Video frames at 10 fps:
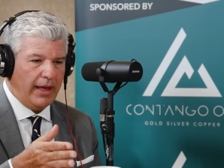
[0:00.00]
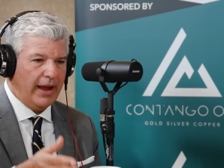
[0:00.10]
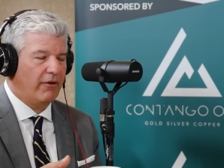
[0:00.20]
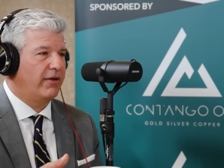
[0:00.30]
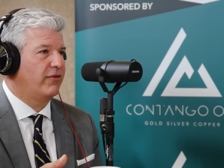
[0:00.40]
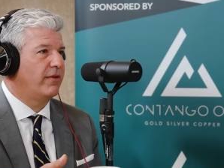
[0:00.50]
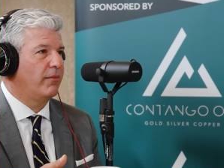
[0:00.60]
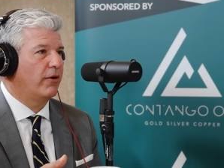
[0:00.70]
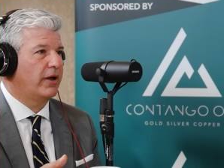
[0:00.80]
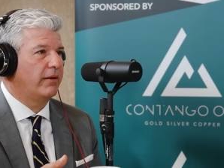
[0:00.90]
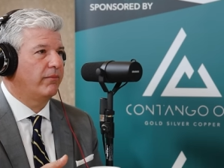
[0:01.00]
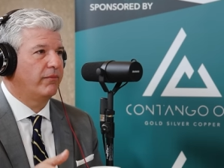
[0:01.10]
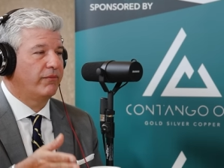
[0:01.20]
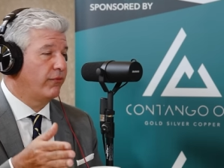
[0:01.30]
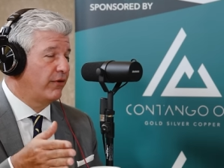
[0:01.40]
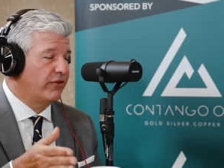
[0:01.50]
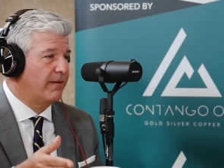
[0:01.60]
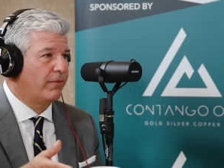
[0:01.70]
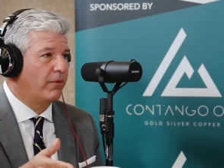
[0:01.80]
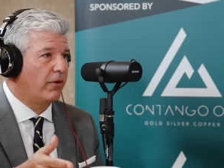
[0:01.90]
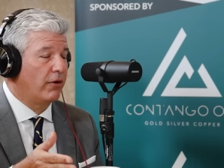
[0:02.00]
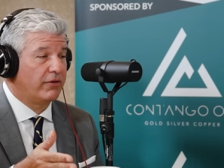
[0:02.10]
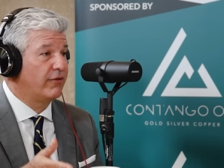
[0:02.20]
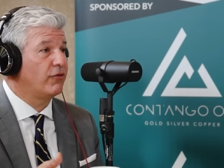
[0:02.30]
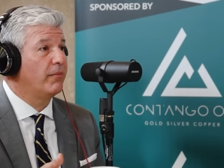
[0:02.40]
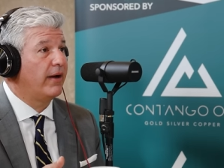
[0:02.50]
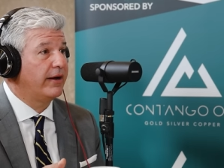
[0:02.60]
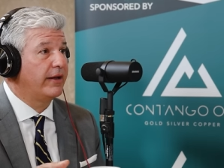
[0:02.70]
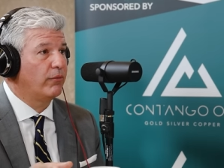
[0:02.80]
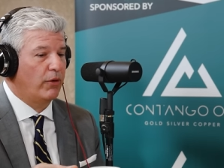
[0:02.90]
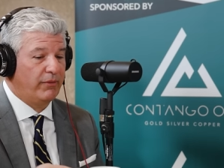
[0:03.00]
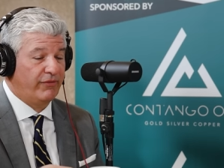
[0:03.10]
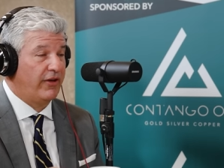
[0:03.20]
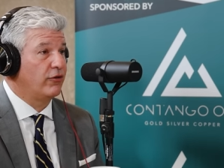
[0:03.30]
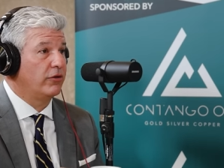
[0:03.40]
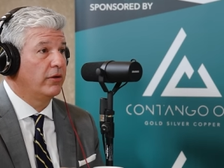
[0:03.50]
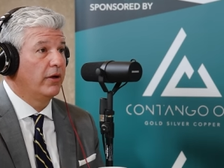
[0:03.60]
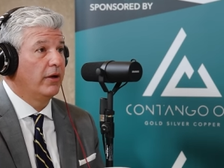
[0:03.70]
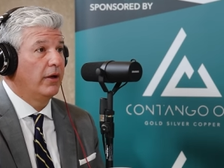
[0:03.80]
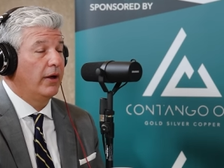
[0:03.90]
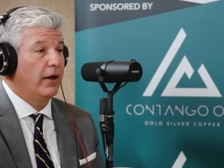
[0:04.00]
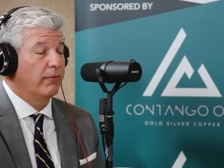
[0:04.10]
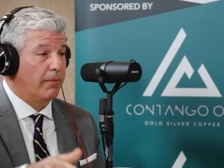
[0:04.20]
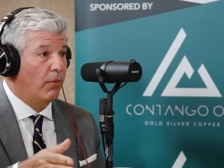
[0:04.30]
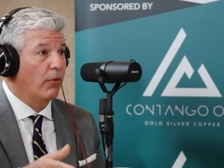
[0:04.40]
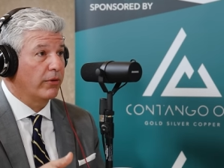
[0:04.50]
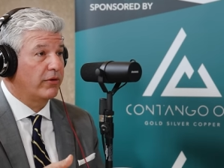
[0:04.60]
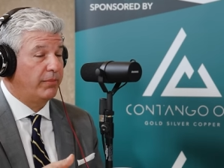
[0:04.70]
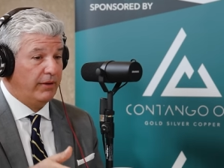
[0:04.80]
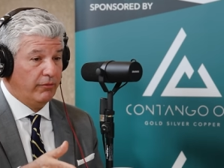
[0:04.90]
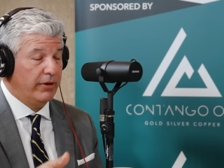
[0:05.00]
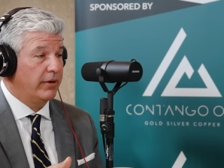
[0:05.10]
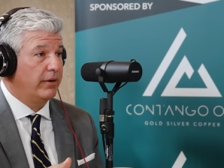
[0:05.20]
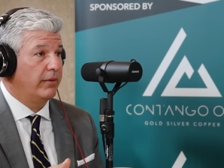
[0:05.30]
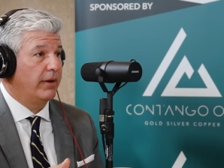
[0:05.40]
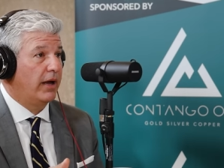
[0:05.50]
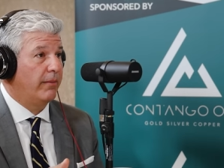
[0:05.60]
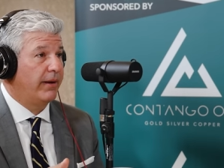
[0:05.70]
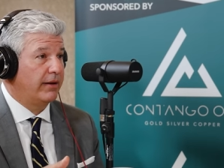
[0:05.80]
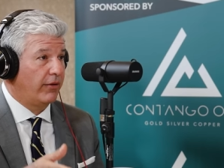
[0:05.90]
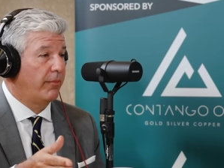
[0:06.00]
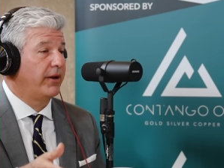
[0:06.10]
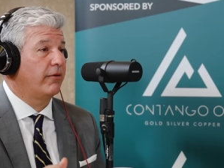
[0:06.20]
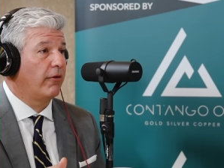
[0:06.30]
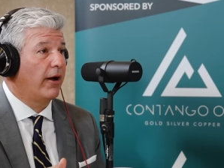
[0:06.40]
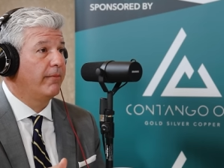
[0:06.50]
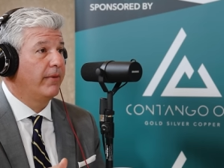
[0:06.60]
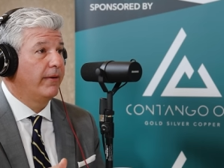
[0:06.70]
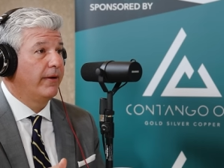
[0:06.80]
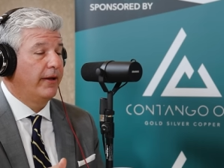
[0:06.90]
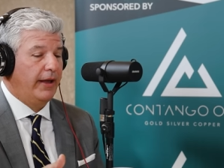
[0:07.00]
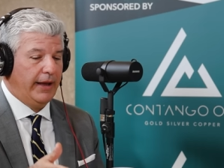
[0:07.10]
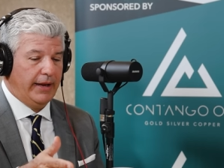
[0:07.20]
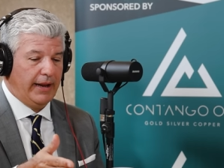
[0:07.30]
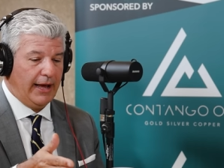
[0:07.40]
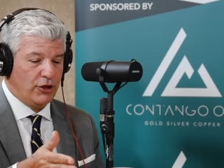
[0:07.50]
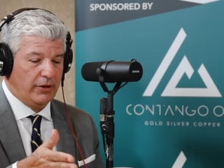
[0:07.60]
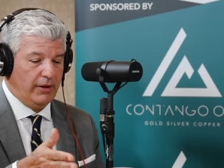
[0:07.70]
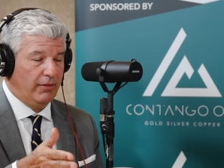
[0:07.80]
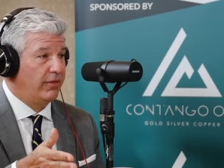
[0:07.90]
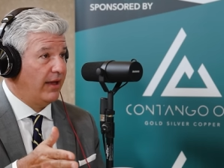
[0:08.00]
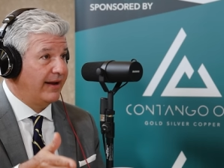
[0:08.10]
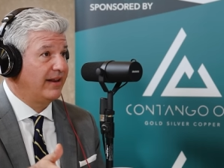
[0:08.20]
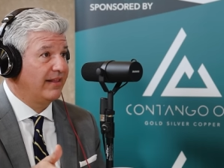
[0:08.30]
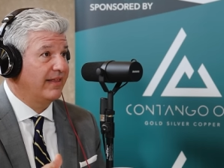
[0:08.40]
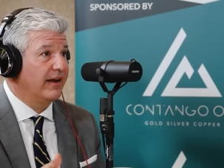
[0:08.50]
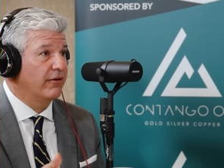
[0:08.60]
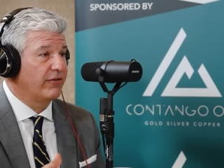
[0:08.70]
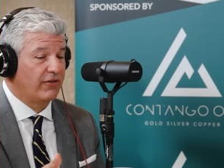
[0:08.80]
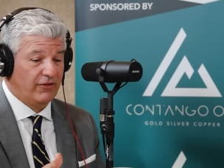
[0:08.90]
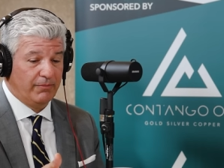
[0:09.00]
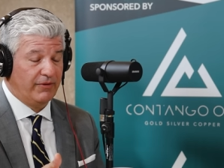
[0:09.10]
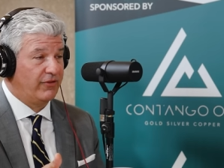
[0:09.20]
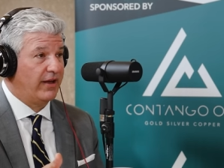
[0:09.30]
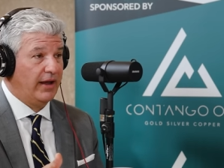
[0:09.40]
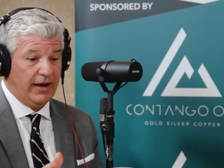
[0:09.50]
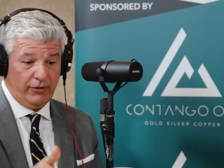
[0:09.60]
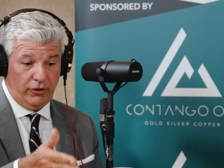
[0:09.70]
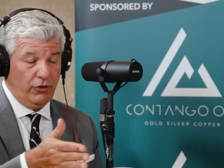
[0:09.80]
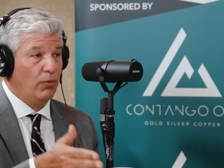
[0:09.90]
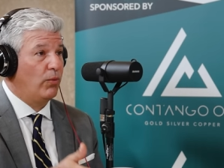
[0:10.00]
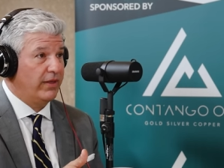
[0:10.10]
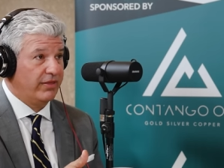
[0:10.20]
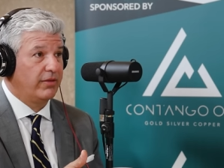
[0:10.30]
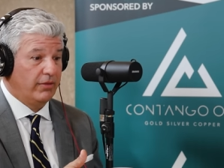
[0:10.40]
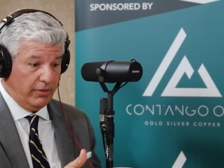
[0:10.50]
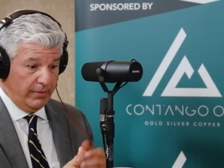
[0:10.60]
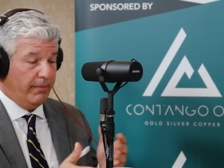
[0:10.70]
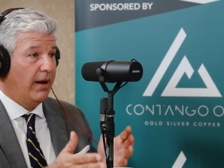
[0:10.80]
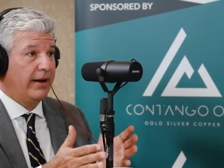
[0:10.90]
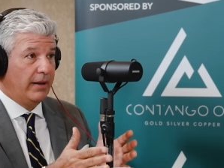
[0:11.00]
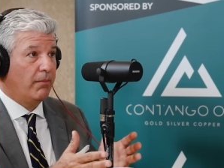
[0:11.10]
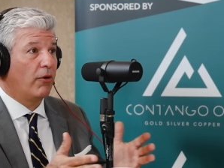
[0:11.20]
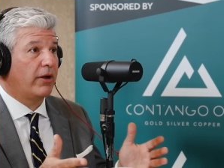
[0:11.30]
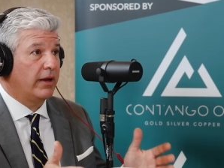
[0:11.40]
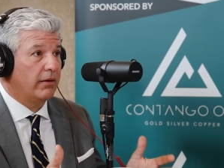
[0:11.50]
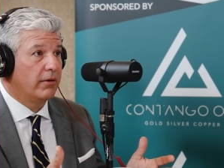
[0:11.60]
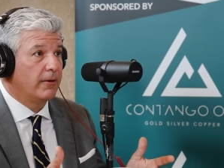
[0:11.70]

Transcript: areas in the market, for example, artisanal mining, where we've sanctioned a report to be written by Dominic Rupp. And actually, the idea there is to simply say, either you're with the mining market